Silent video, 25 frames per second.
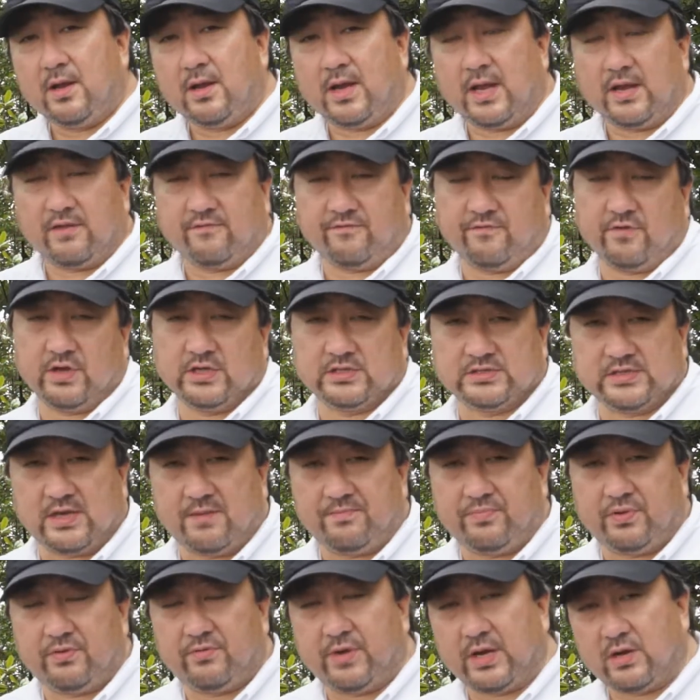like for
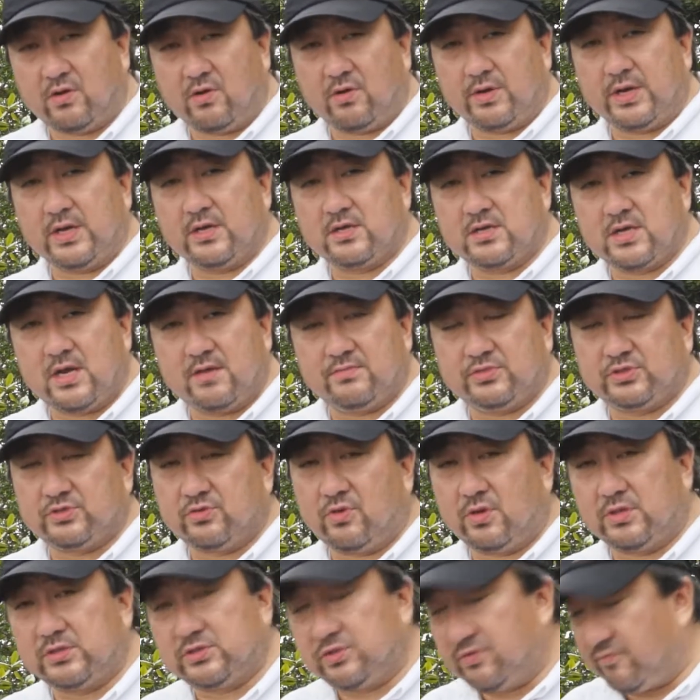example, recording time,
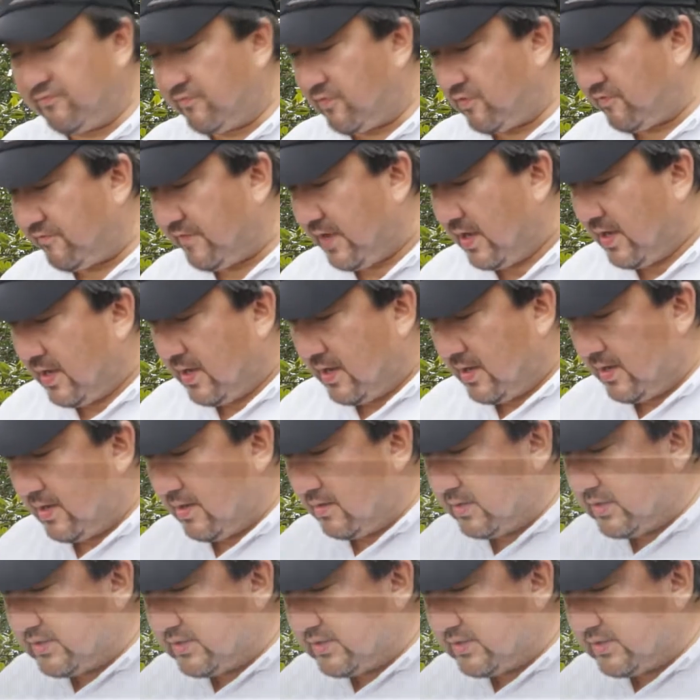so on and so forth. Now,